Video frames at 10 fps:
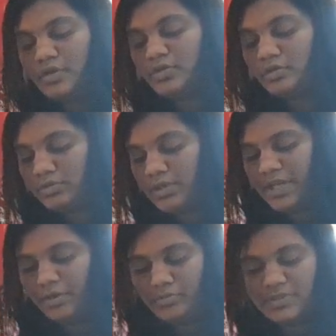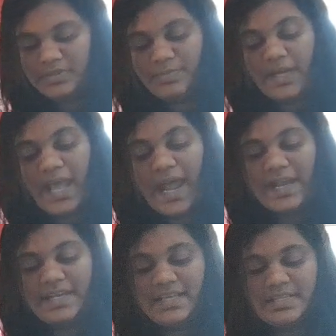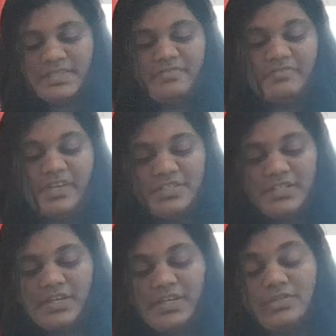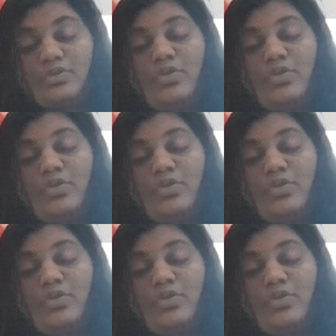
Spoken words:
Not only humans but ideas and fashion trends